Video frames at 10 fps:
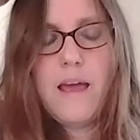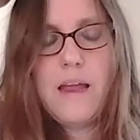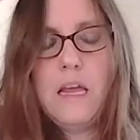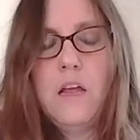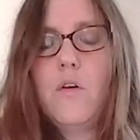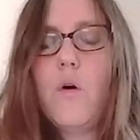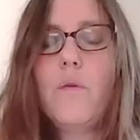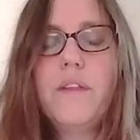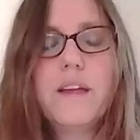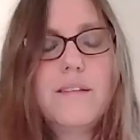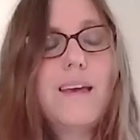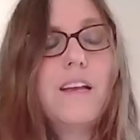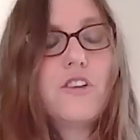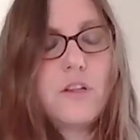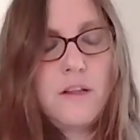that in or hold the
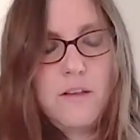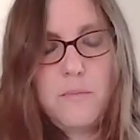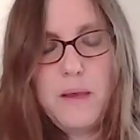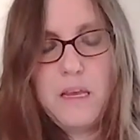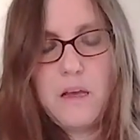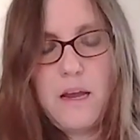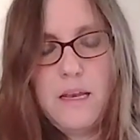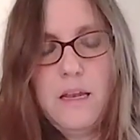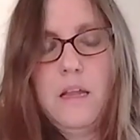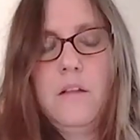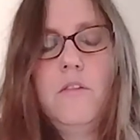intention that's being guided in.